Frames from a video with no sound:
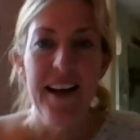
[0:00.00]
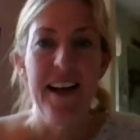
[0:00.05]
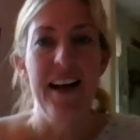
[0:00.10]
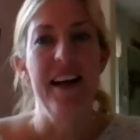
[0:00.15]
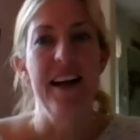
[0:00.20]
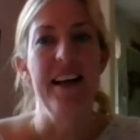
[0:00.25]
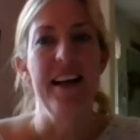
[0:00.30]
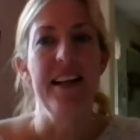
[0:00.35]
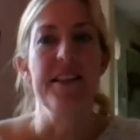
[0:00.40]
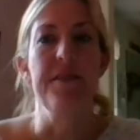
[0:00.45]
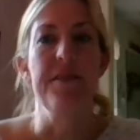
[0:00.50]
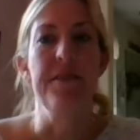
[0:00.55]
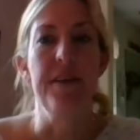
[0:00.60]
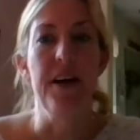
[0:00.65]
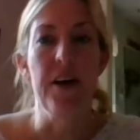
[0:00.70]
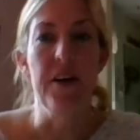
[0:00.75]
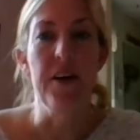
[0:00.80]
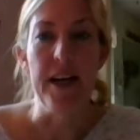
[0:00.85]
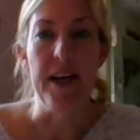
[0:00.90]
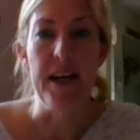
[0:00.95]
and it's
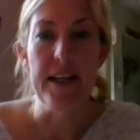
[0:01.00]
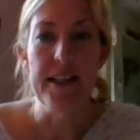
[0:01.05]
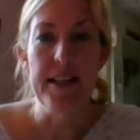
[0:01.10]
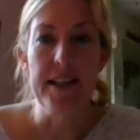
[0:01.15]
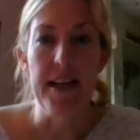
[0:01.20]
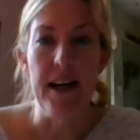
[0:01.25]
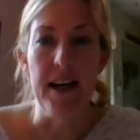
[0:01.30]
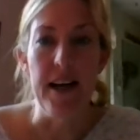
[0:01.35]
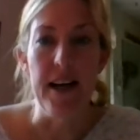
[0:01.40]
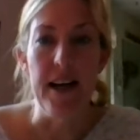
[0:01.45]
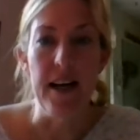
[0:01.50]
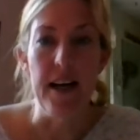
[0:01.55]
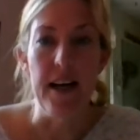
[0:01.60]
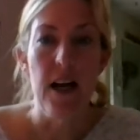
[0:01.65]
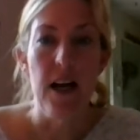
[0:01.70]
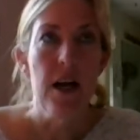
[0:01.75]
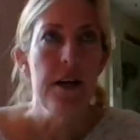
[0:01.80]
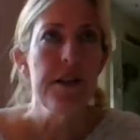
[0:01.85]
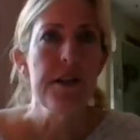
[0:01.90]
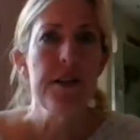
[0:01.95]
very exciting.
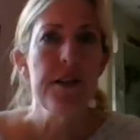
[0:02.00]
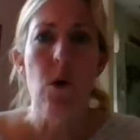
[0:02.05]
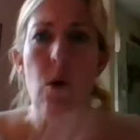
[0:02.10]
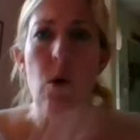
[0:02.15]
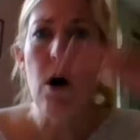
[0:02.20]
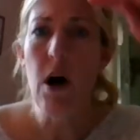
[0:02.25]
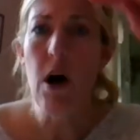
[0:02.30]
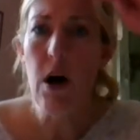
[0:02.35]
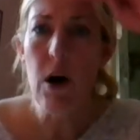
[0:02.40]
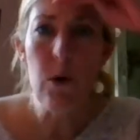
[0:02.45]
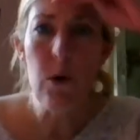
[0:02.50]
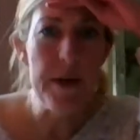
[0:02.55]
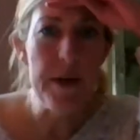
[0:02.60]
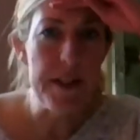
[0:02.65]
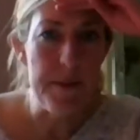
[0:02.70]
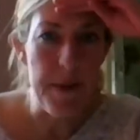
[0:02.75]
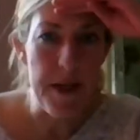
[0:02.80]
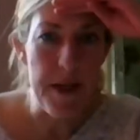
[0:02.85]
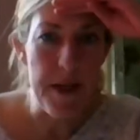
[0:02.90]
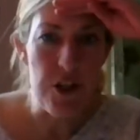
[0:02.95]
So
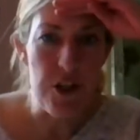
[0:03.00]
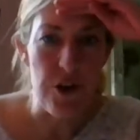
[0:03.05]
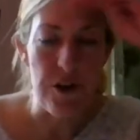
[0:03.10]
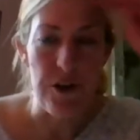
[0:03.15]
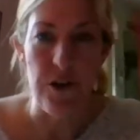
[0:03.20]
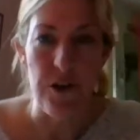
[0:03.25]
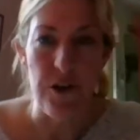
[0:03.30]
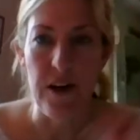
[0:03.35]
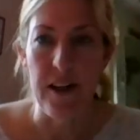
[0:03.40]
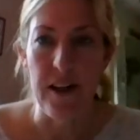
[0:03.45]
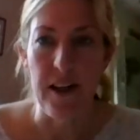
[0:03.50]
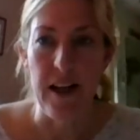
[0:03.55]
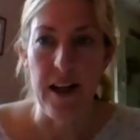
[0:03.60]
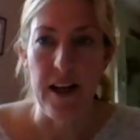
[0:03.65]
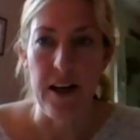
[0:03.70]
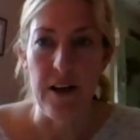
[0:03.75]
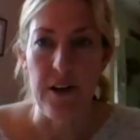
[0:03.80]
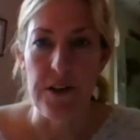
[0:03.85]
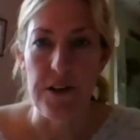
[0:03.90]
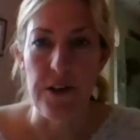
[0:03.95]
always make sure you're on
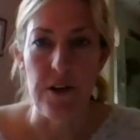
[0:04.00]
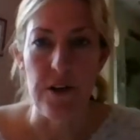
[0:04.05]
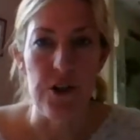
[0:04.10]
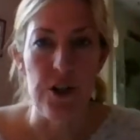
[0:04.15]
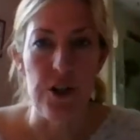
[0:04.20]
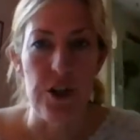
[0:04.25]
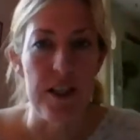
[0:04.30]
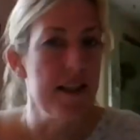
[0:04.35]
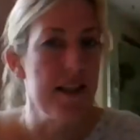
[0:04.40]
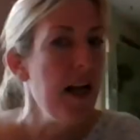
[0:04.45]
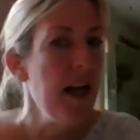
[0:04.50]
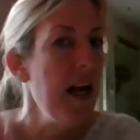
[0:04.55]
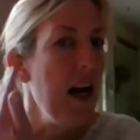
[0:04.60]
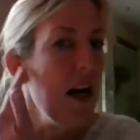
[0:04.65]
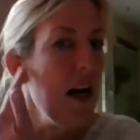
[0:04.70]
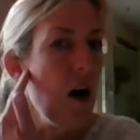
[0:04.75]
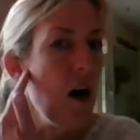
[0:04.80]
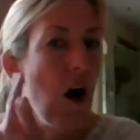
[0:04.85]
letter searches and